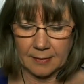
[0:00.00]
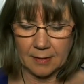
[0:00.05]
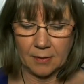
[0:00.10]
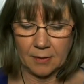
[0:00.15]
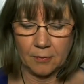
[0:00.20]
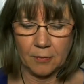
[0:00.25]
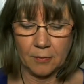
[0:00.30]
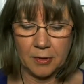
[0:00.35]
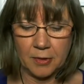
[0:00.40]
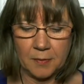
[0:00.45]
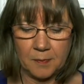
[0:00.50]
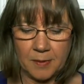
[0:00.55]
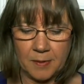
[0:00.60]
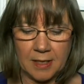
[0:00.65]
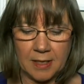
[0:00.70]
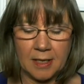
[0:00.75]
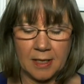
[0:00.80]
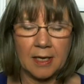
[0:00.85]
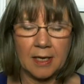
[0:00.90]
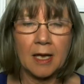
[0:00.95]
would
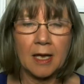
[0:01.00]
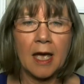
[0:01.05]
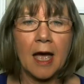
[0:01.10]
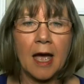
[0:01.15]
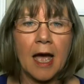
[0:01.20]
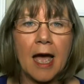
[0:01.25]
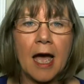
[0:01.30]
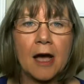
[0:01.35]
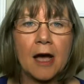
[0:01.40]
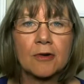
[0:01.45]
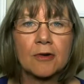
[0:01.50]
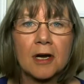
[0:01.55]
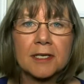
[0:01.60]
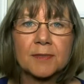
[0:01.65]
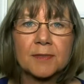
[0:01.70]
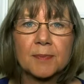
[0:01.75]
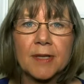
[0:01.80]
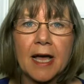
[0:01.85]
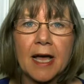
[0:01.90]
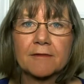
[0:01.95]
be how
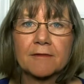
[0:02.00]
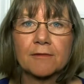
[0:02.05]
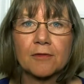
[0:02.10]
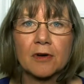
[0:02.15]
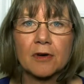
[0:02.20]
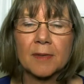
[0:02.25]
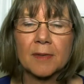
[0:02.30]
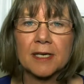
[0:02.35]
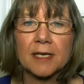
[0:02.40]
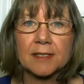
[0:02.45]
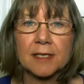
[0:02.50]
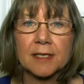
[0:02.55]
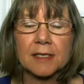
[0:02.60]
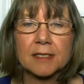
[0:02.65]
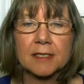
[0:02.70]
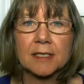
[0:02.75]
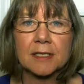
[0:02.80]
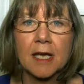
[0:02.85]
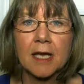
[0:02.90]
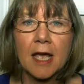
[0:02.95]
cross-platform is
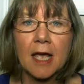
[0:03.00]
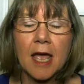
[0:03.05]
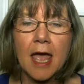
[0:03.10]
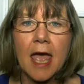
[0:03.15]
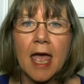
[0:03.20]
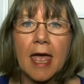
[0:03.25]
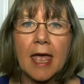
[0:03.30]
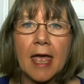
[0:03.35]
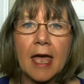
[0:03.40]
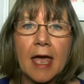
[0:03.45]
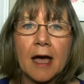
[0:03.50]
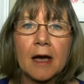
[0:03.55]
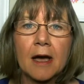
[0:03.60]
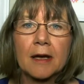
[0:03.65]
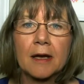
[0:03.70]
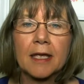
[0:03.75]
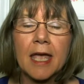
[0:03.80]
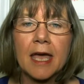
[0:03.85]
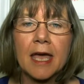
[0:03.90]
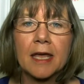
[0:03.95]
it?
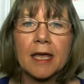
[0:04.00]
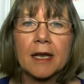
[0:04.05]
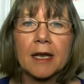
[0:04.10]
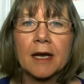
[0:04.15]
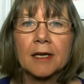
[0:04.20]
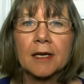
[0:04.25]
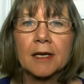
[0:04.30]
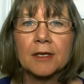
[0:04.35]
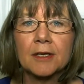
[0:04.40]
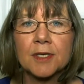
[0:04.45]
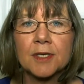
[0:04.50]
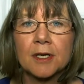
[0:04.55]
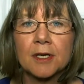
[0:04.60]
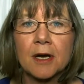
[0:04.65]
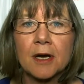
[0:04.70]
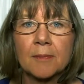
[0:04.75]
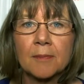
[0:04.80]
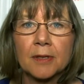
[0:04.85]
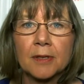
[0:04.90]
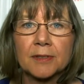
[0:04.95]
Can I use it
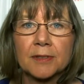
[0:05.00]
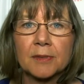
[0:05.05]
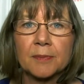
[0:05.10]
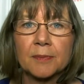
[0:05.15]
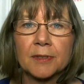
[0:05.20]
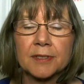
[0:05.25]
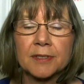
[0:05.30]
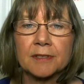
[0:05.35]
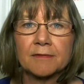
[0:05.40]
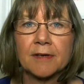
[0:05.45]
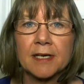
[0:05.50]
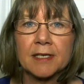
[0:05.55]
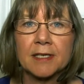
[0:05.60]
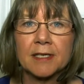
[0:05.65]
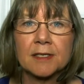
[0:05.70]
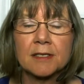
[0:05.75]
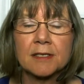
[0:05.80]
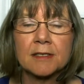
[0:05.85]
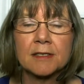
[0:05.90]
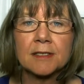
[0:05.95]
on multiple
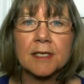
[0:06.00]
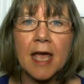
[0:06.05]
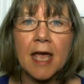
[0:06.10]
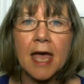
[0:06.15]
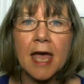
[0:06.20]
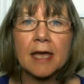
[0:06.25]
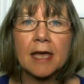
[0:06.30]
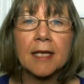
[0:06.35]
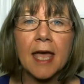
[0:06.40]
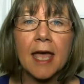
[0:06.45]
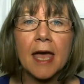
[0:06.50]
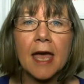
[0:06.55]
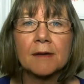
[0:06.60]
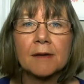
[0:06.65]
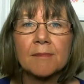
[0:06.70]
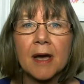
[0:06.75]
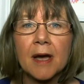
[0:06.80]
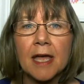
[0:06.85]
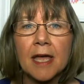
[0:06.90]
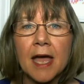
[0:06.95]
devices? And can
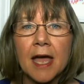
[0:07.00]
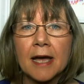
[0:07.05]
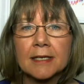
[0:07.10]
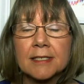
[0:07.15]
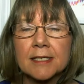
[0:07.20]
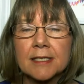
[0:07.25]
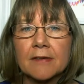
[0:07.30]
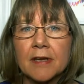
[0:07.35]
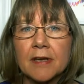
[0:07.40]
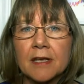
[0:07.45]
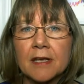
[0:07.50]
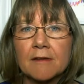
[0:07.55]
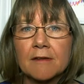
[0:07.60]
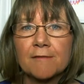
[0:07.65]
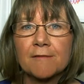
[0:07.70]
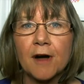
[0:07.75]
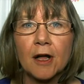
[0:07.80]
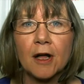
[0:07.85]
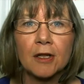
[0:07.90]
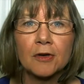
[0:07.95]
my activity
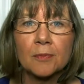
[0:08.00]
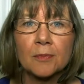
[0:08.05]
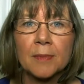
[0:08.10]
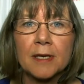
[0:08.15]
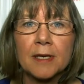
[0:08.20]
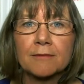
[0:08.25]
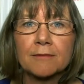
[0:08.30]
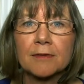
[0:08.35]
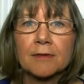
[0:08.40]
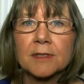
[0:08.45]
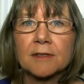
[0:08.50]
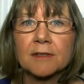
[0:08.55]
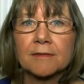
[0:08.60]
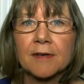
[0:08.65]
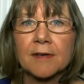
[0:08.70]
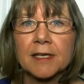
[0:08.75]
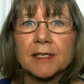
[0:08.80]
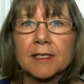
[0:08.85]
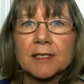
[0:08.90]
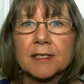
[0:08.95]
follow me from
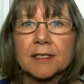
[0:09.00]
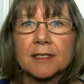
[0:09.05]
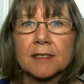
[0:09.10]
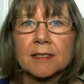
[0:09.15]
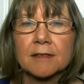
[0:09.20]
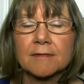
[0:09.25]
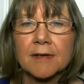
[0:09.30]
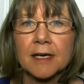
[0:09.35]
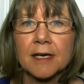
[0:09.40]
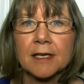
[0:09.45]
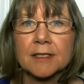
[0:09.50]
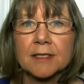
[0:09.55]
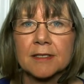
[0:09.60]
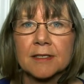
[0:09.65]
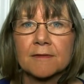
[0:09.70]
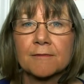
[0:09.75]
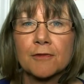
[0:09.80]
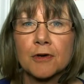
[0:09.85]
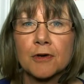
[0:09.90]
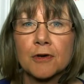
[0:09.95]
device to device?
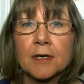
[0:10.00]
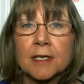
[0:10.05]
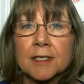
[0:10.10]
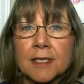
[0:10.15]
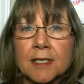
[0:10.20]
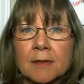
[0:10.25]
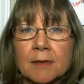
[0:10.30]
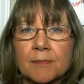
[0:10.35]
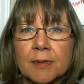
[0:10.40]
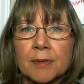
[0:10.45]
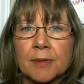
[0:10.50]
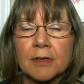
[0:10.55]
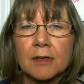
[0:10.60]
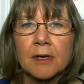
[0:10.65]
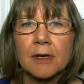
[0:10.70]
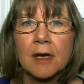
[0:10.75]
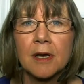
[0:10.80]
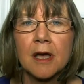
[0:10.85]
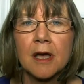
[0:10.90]
For example,